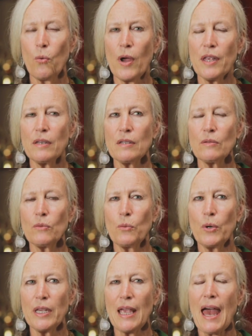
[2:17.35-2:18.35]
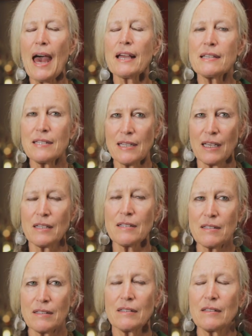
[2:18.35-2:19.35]
when we
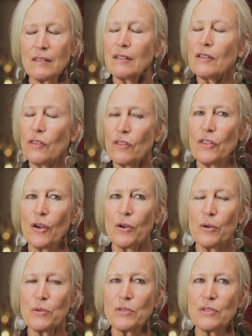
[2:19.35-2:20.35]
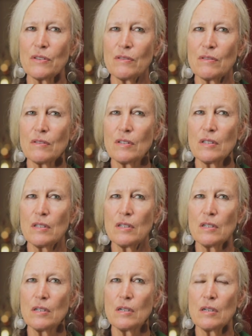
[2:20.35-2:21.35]
access those
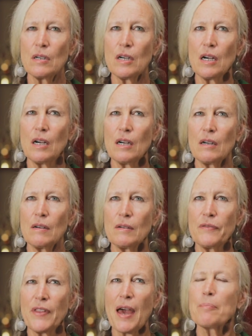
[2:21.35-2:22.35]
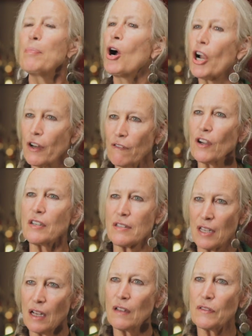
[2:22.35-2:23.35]
that part of
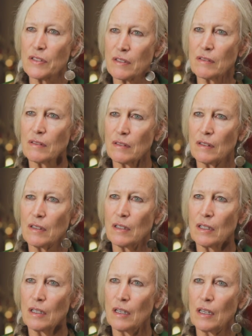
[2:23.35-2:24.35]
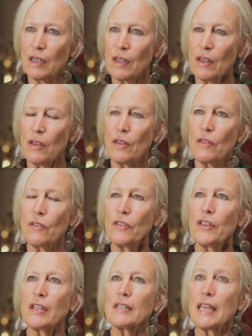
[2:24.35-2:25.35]
ourselves
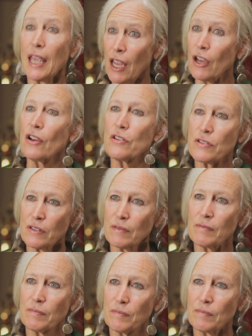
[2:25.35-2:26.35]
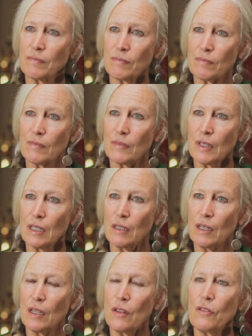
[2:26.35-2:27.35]
that cares,
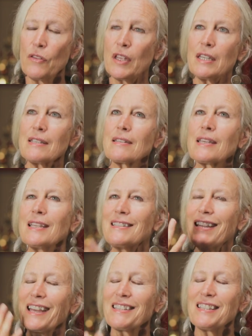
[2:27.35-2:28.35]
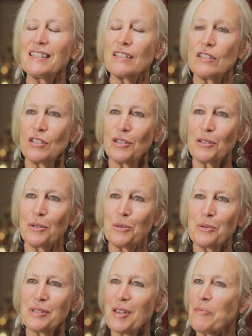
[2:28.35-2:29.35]
that is connected
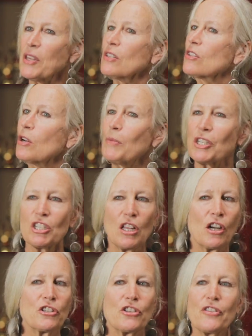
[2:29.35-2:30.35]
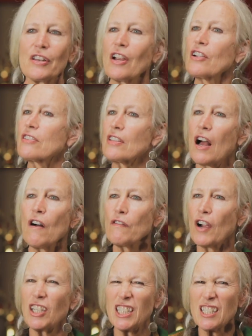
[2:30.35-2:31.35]
to something so much larger than
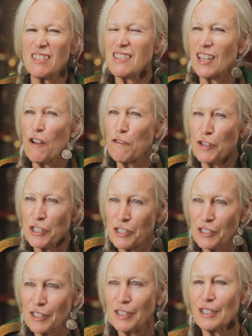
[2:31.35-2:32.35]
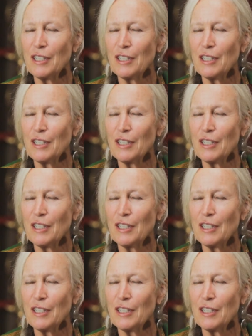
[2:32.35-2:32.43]
ourself, our little selfish